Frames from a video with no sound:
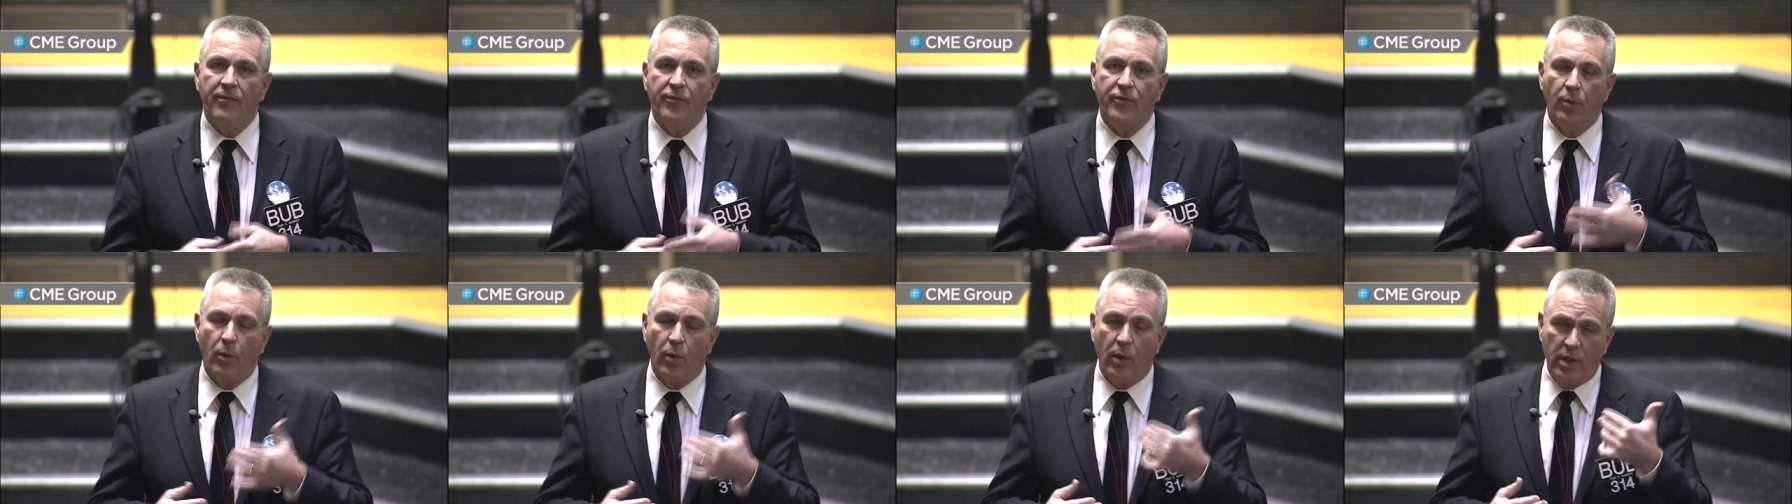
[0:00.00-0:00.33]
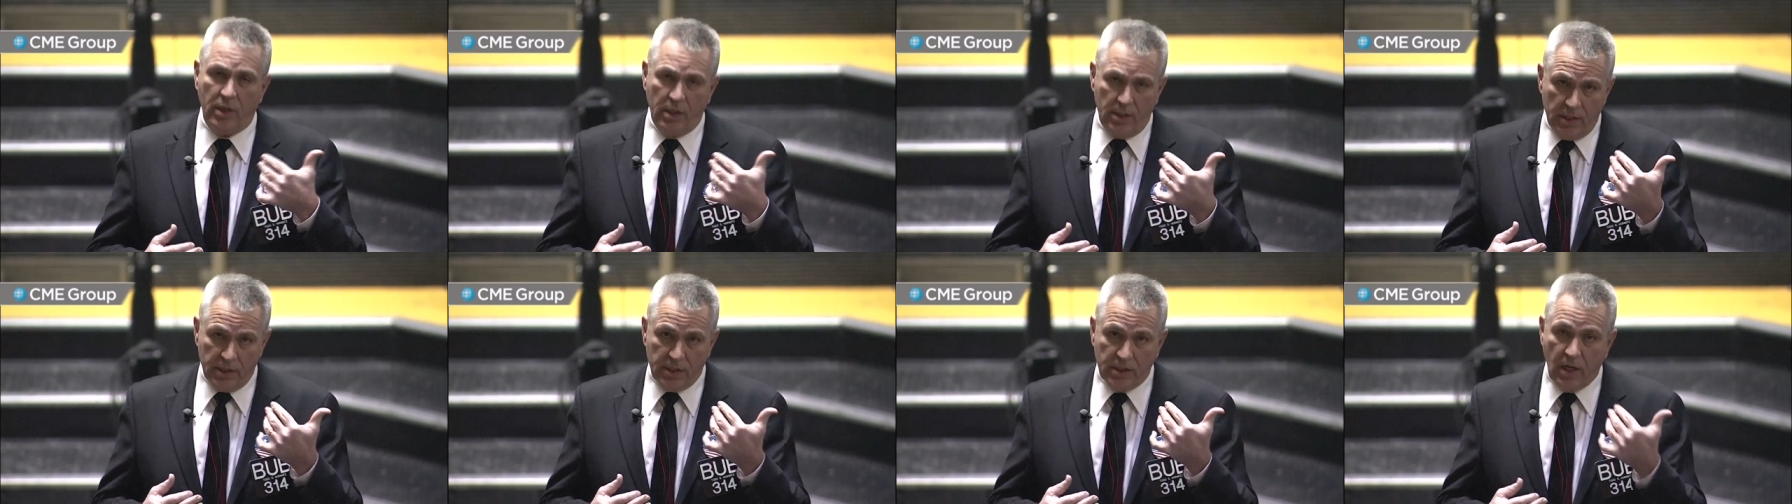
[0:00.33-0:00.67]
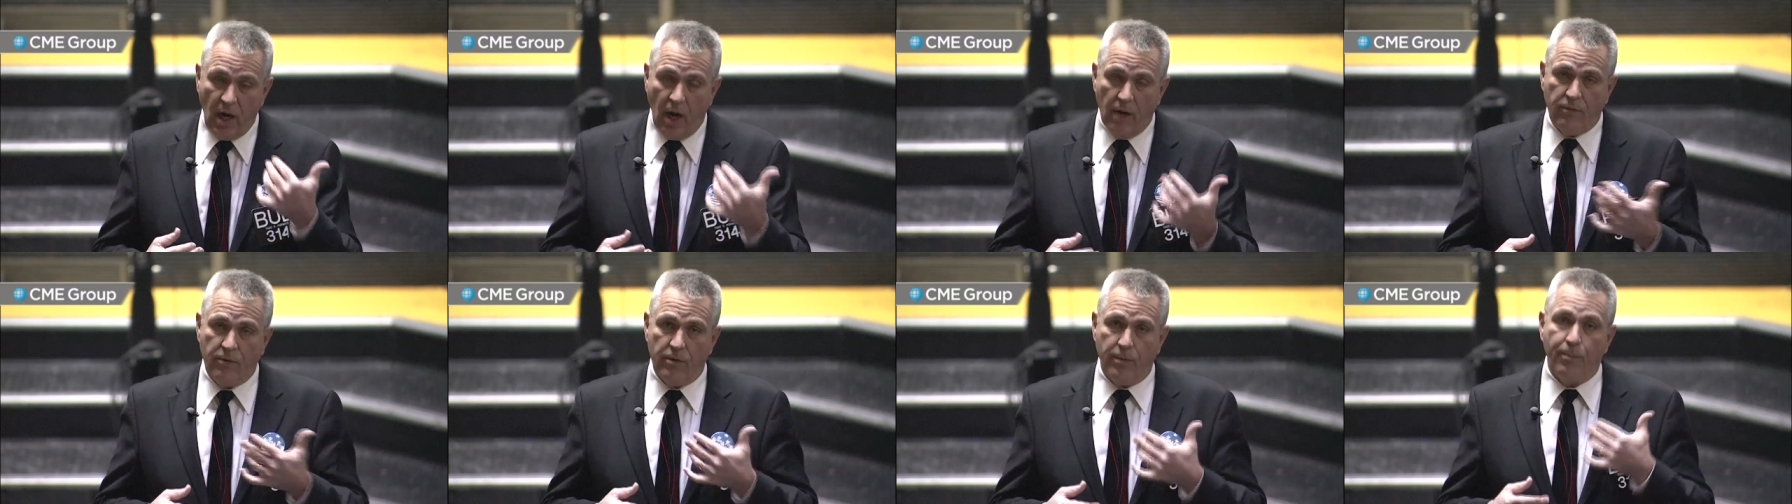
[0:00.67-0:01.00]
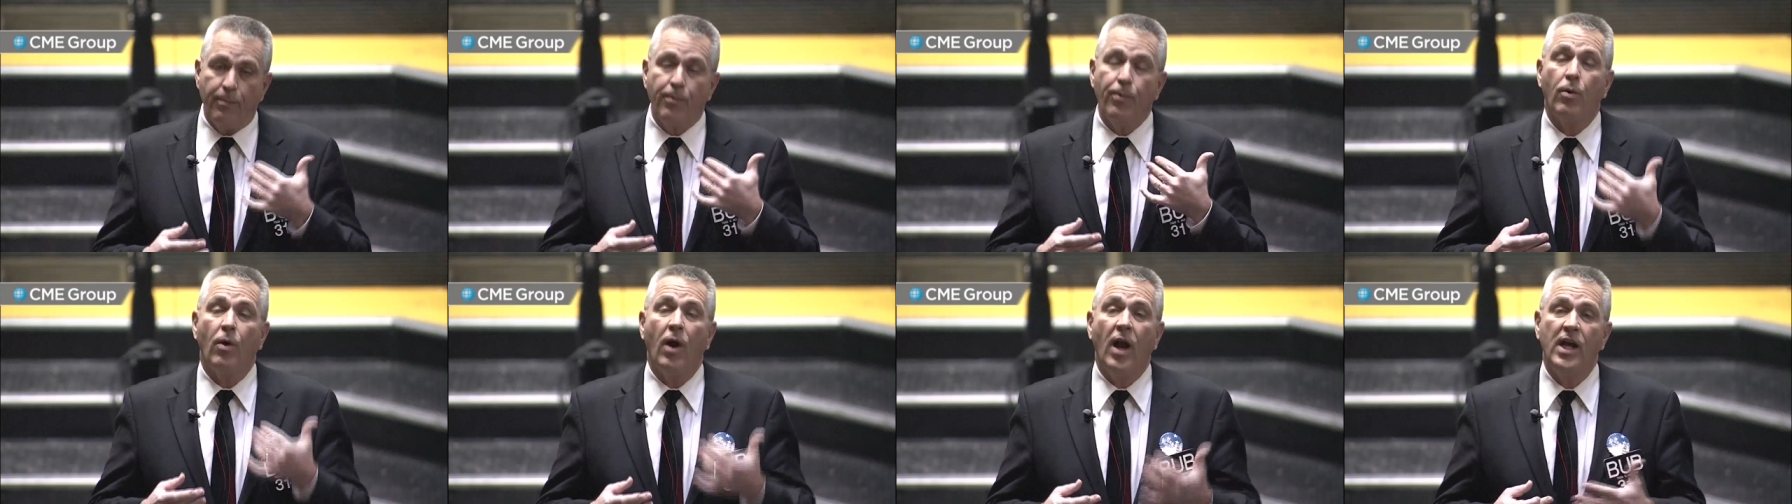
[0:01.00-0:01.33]
so we're going to discover
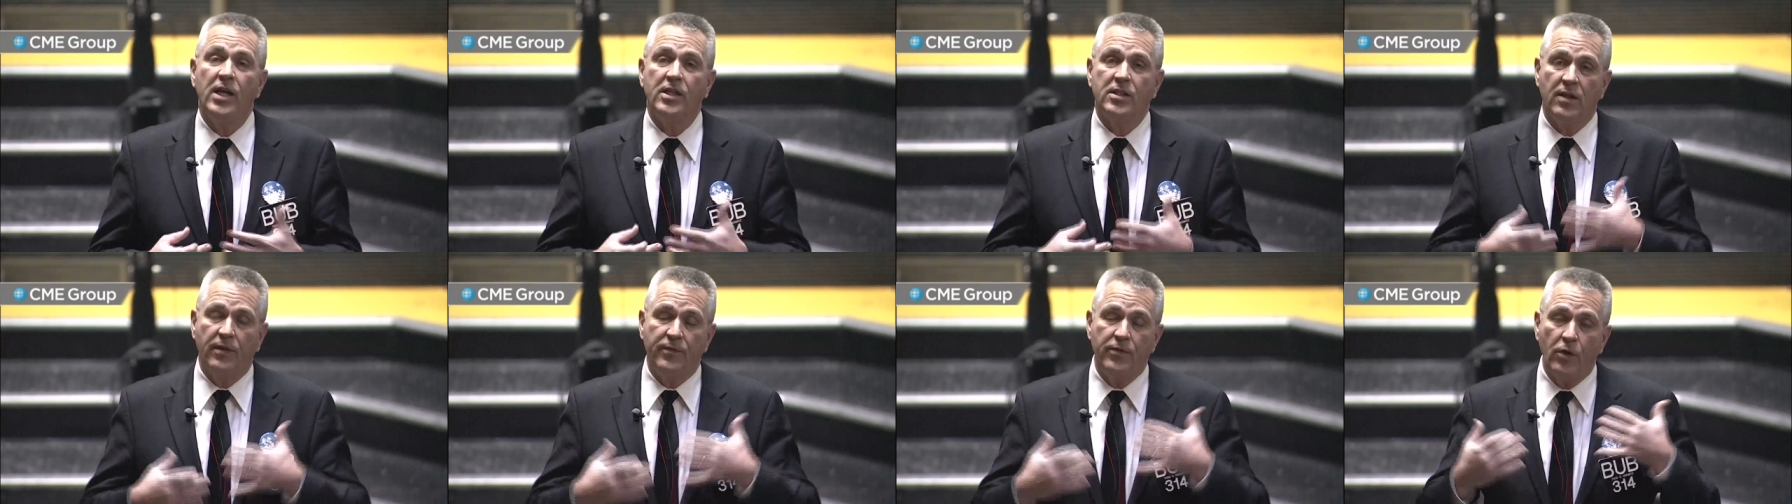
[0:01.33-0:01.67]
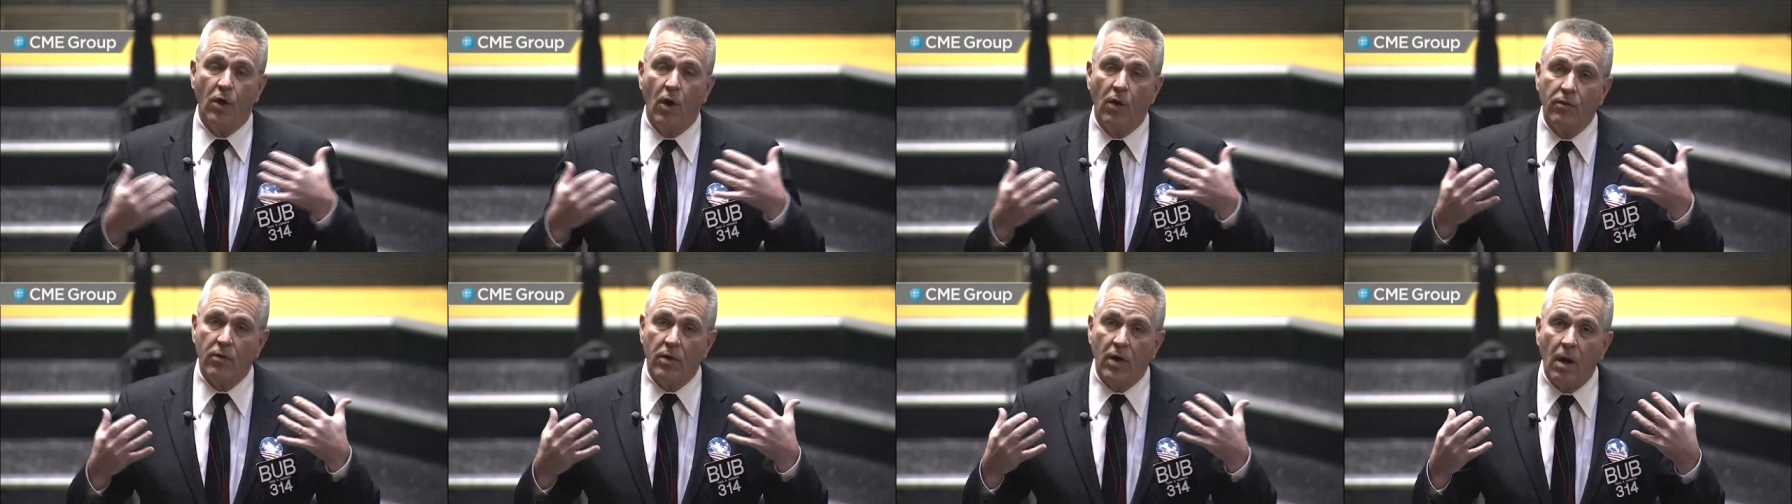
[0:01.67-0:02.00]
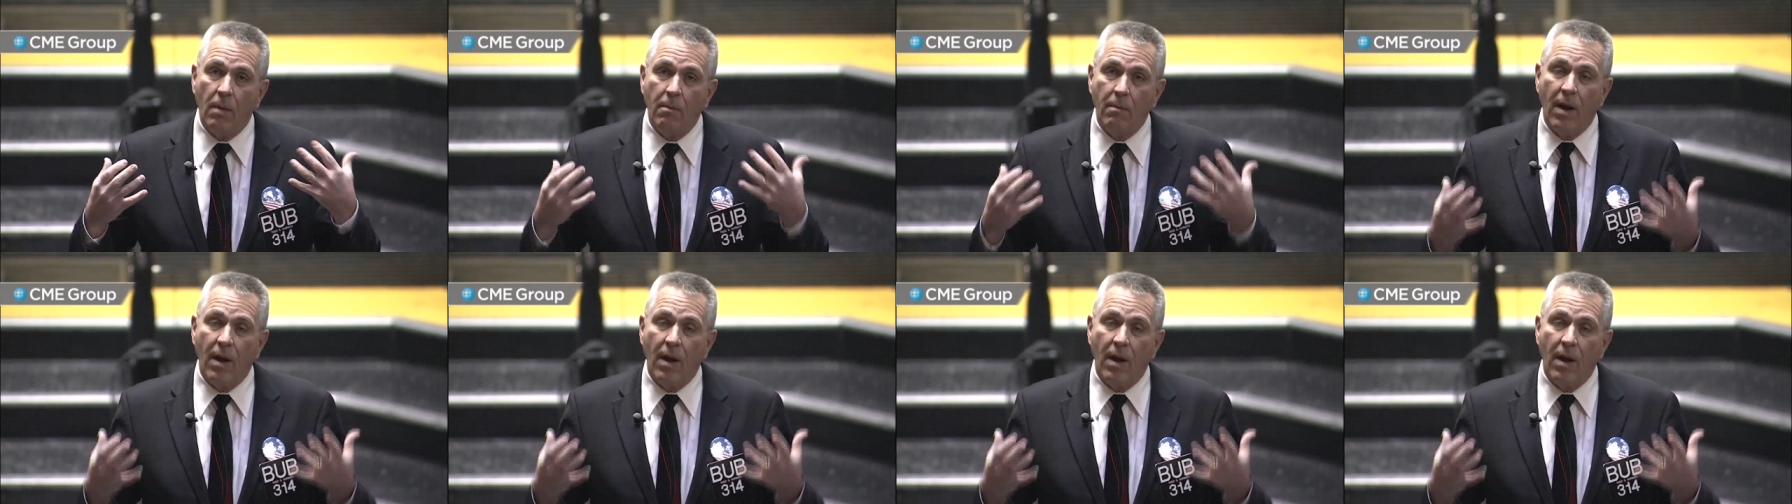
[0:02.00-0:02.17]
price of the overall